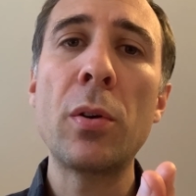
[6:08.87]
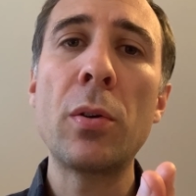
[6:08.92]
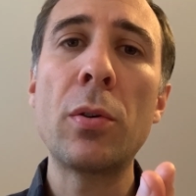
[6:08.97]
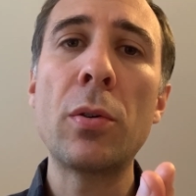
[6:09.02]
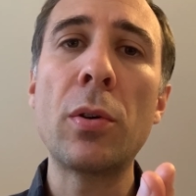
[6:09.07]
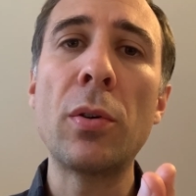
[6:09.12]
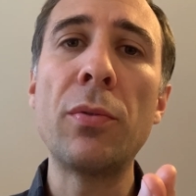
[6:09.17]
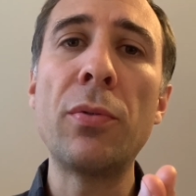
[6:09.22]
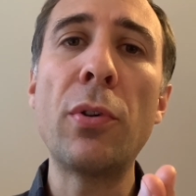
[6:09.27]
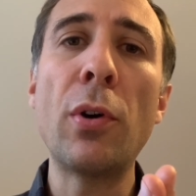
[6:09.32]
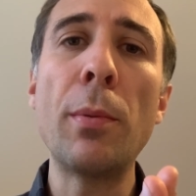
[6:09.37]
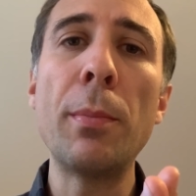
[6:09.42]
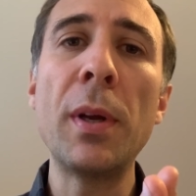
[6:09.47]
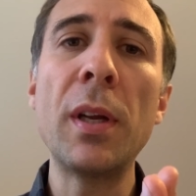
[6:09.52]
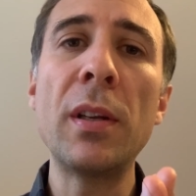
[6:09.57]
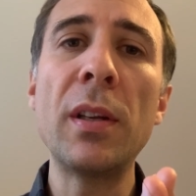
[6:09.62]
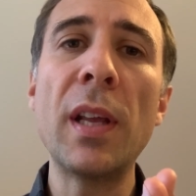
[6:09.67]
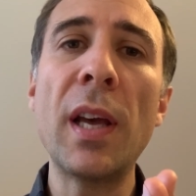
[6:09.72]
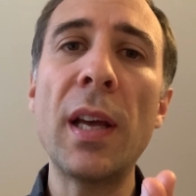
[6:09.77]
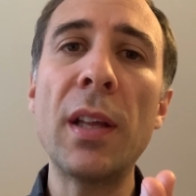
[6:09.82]

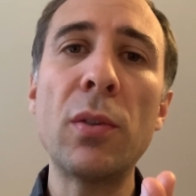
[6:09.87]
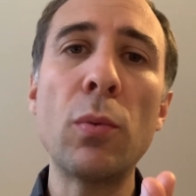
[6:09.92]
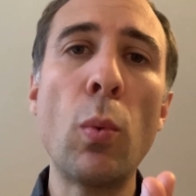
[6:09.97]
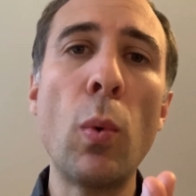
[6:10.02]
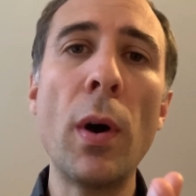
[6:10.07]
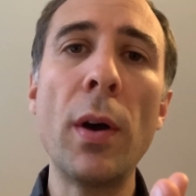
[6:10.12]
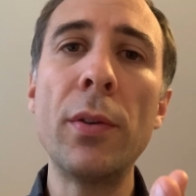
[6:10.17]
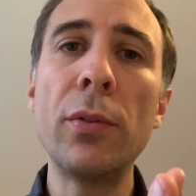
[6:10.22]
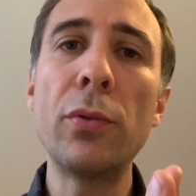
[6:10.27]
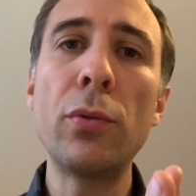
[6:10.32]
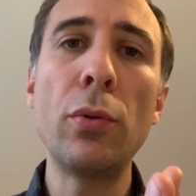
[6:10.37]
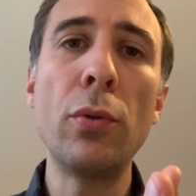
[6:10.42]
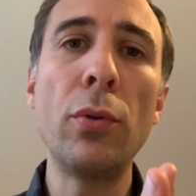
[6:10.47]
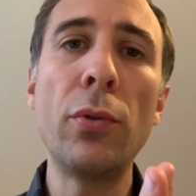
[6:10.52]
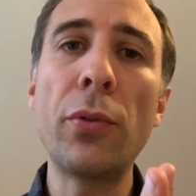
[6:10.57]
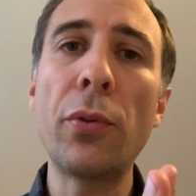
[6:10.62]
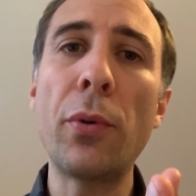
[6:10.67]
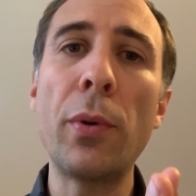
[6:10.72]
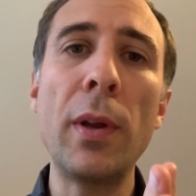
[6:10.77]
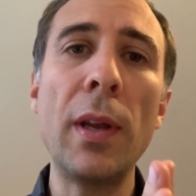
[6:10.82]
Confirming that 1, 2,
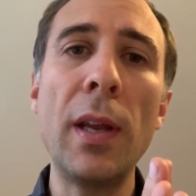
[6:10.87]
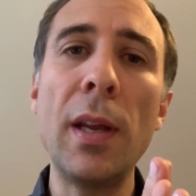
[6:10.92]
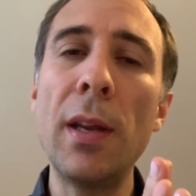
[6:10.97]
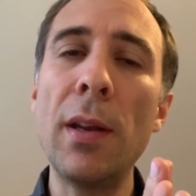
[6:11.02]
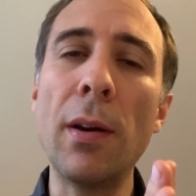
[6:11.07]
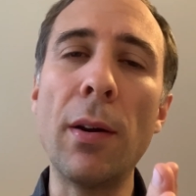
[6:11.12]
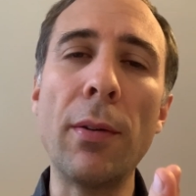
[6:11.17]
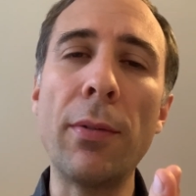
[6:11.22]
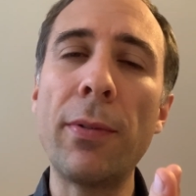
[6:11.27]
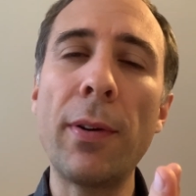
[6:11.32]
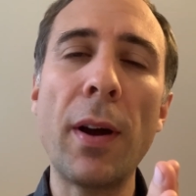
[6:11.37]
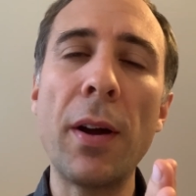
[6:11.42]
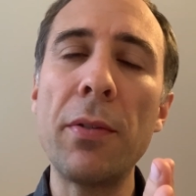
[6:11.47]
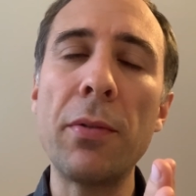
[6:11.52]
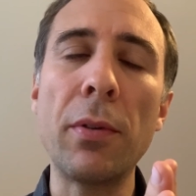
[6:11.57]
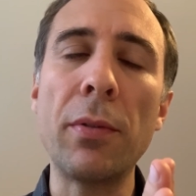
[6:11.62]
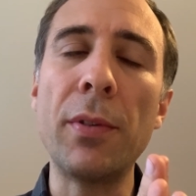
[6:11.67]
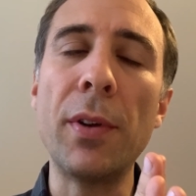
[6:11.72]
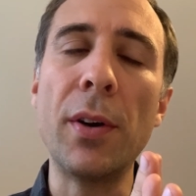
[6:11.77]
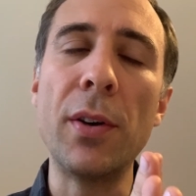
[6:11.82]
3 or 5
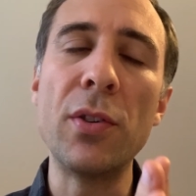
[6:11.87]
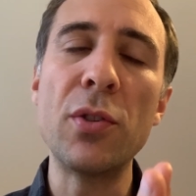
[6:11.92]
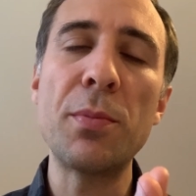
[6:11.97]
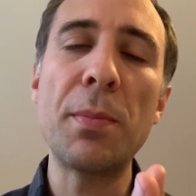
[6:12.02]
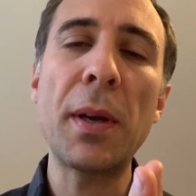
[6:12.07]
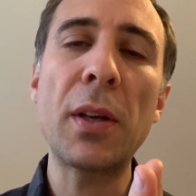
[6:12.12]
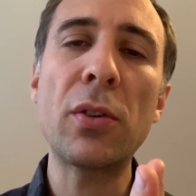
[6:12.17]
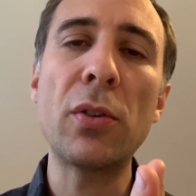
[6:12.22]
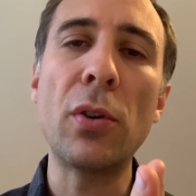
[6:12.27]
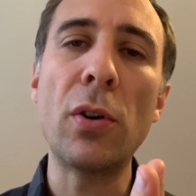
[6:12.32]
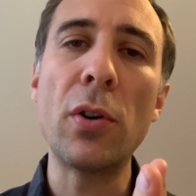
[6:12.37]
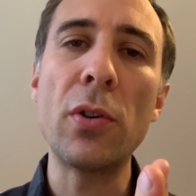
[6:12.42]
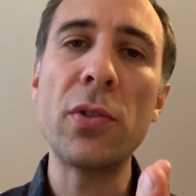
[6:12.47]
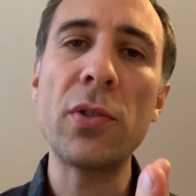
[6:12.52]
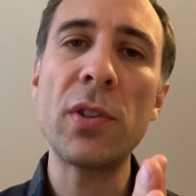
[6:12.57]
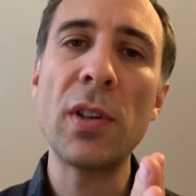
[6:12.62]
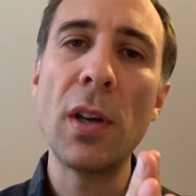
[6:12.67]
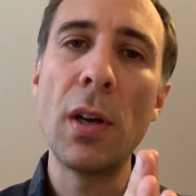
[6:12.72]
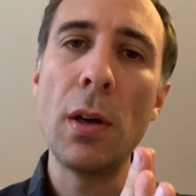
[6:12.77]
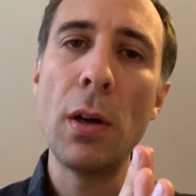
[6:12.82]
of their
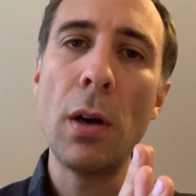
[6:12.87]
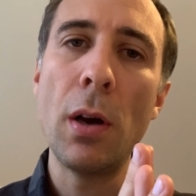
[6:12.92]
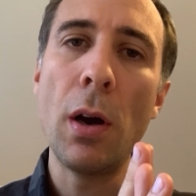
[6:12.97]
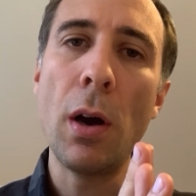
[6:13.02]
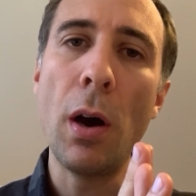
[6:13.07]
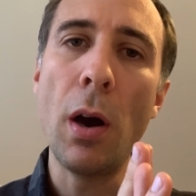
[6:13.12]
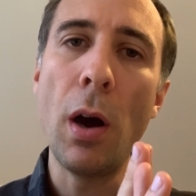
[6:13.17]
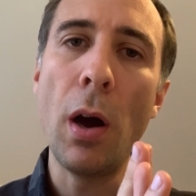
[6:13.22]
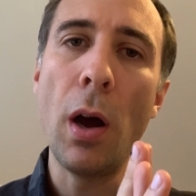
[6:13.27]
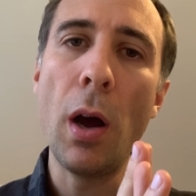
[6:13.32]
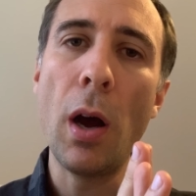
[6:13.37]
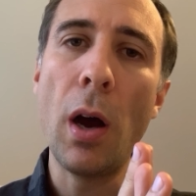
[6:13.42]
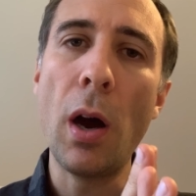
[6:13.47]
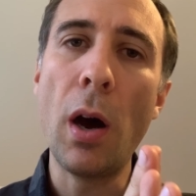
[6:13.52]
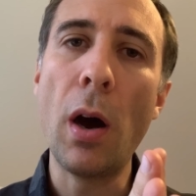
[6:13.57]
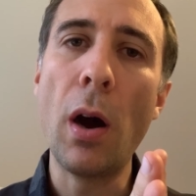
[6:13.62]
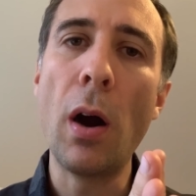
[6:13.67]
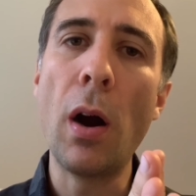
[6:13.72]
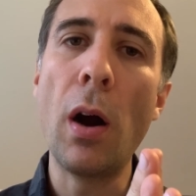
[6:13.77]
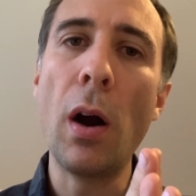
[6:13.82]
inspectors
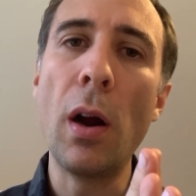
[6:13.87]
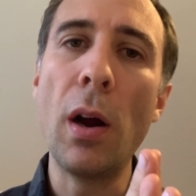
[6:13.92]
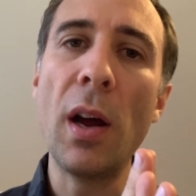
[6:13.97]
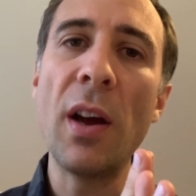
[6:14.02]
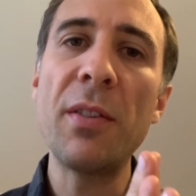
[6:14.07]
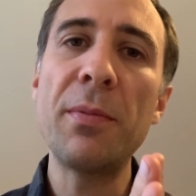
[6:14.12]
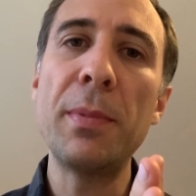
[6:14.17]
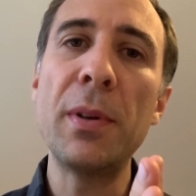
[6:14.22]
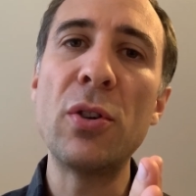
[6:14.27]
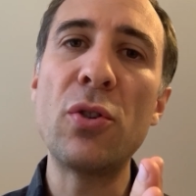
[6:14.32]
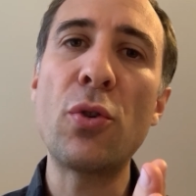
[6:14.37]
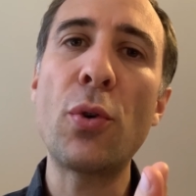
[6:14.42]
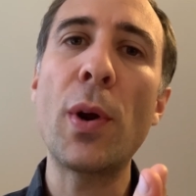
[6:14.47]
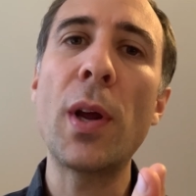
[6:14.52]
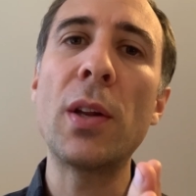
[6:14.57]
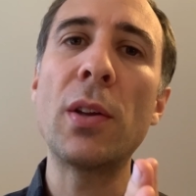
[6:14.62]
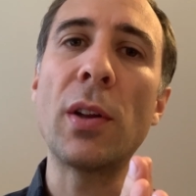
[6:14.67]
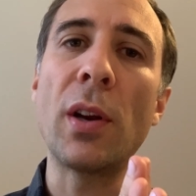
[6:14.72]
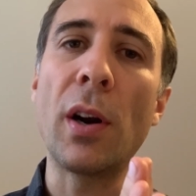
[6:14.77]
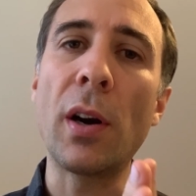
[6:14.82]
have been
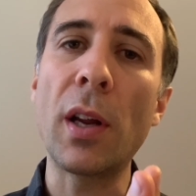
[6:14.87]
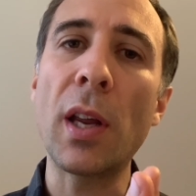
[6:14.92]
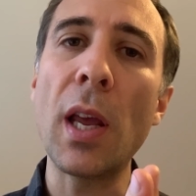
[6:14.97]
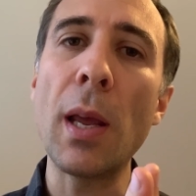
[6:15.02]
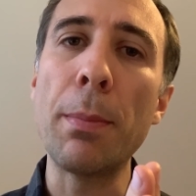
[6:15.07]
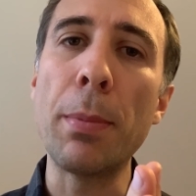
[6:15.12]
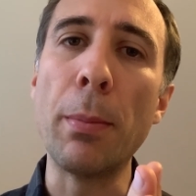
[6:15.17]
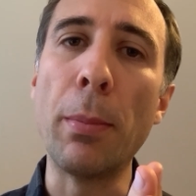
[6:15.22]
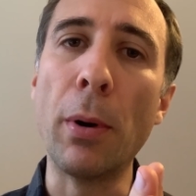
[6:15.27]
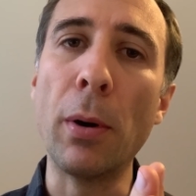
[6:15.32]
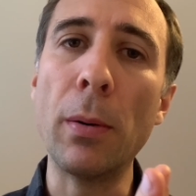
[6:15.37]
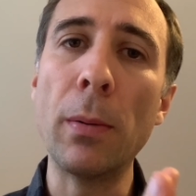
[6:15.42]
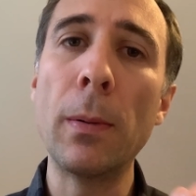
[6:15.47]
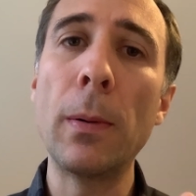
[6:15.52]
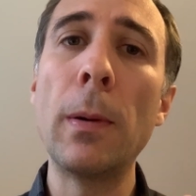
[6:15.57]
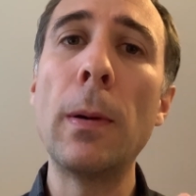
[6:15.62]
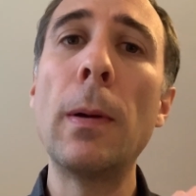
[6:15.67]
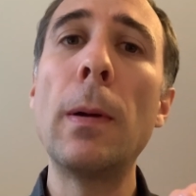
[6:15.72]
trained and are capable.